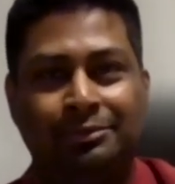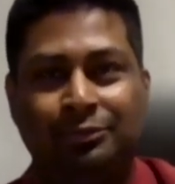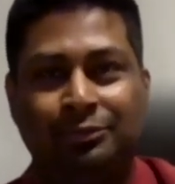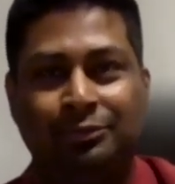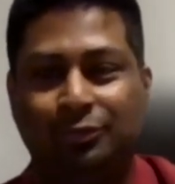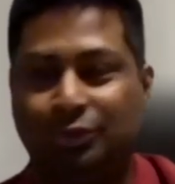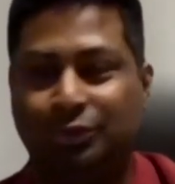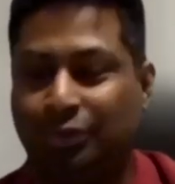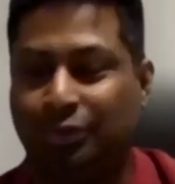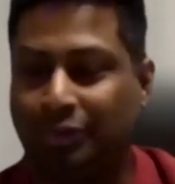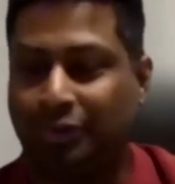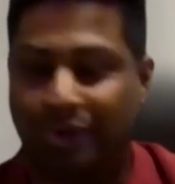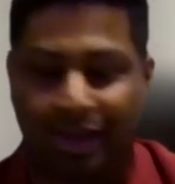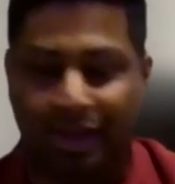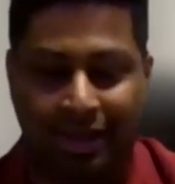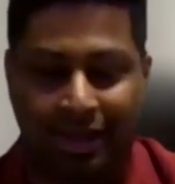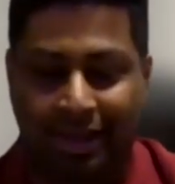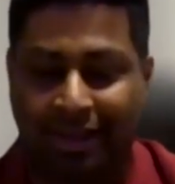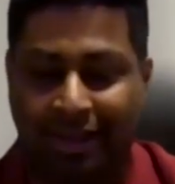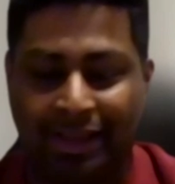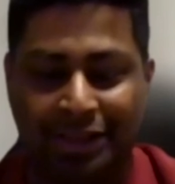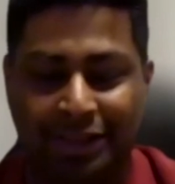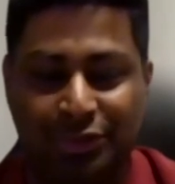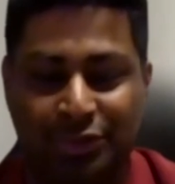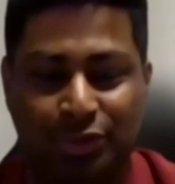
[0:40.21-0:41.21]
so yeah, I
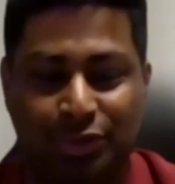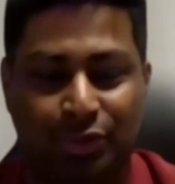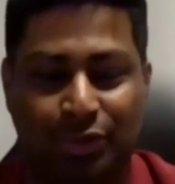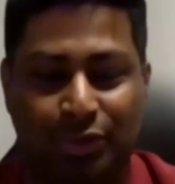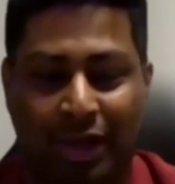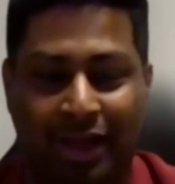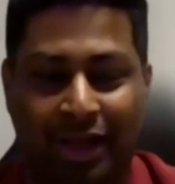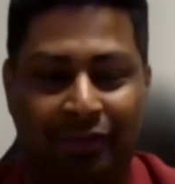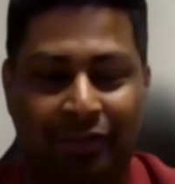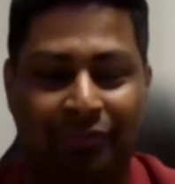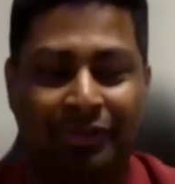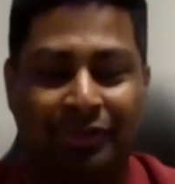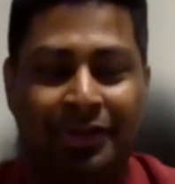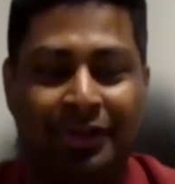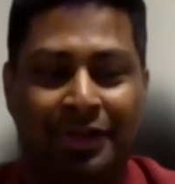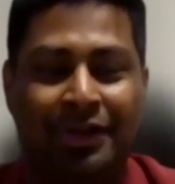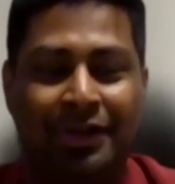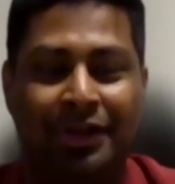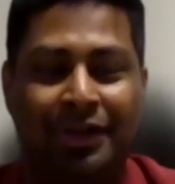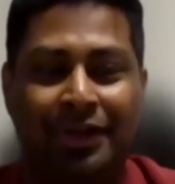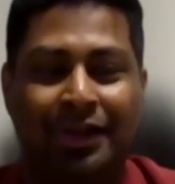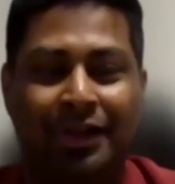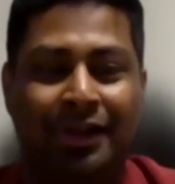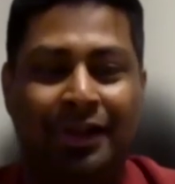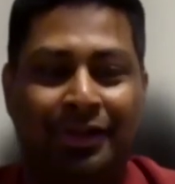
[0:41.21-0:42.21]
guess you
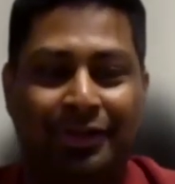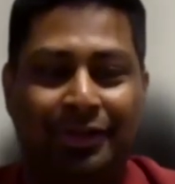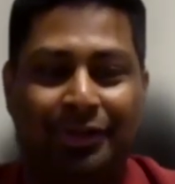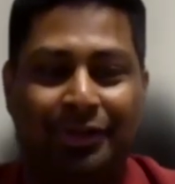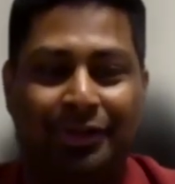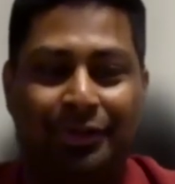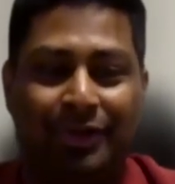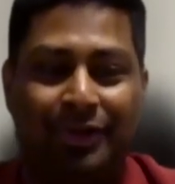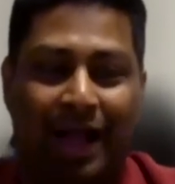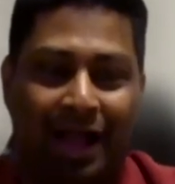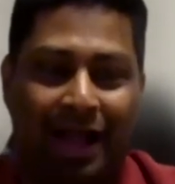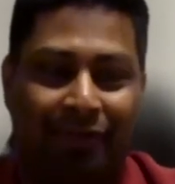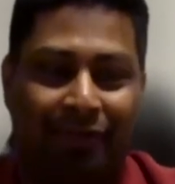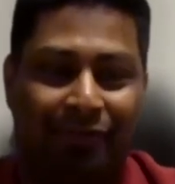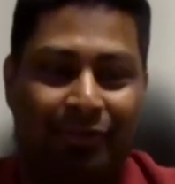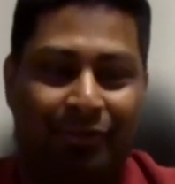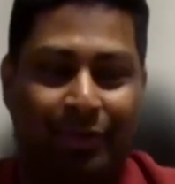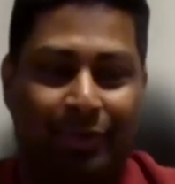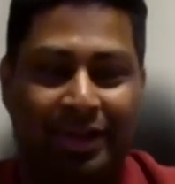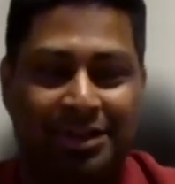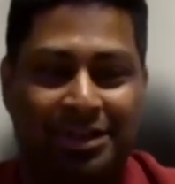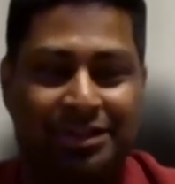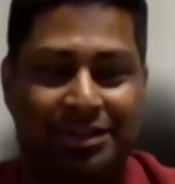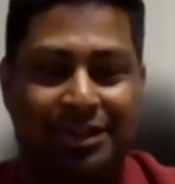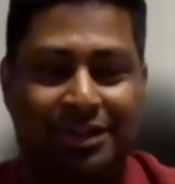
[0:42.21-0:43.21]
have
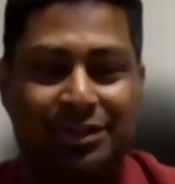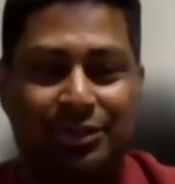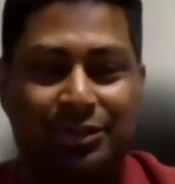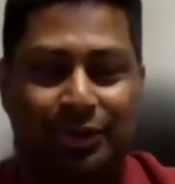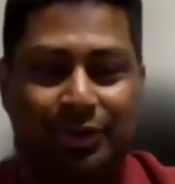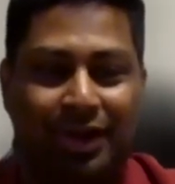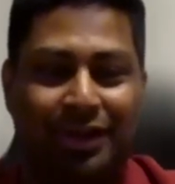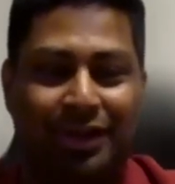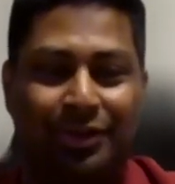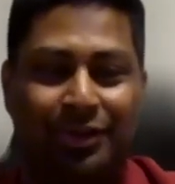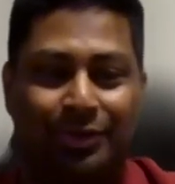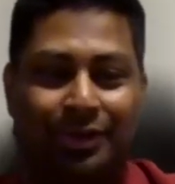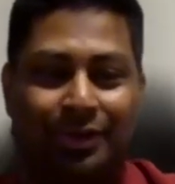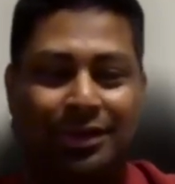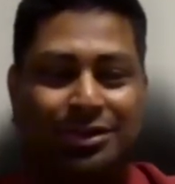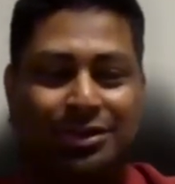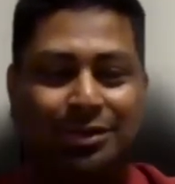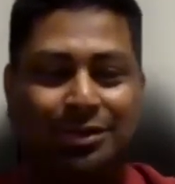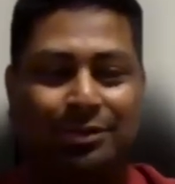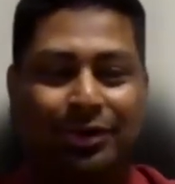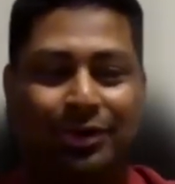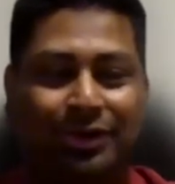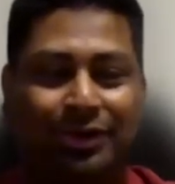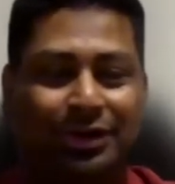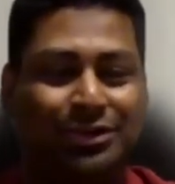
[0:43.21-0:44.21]
questions, you are curious
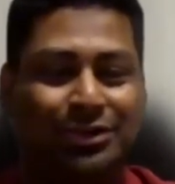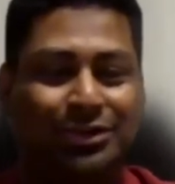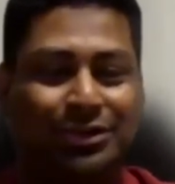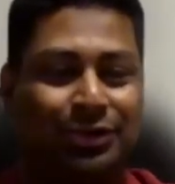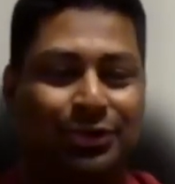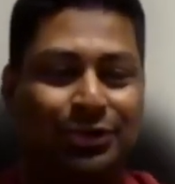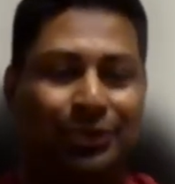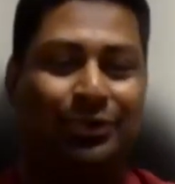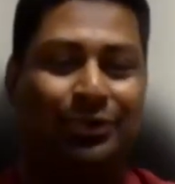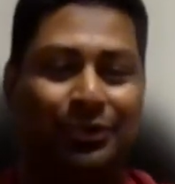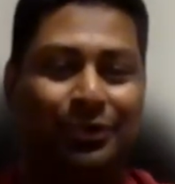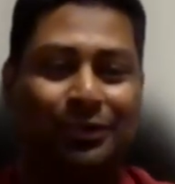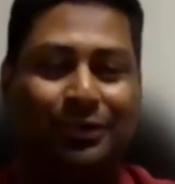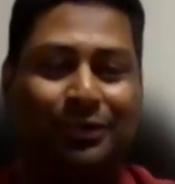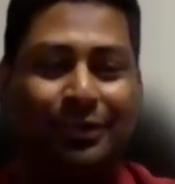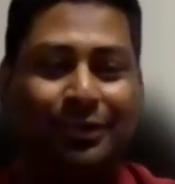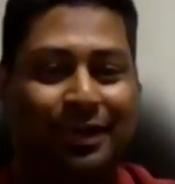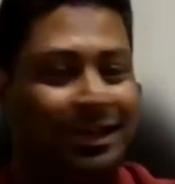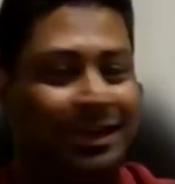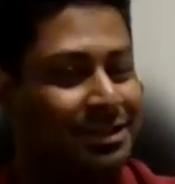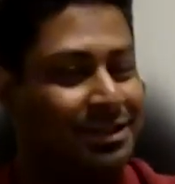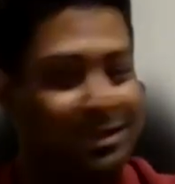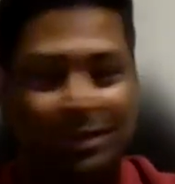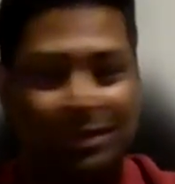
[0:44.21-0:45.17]
about it, so let's go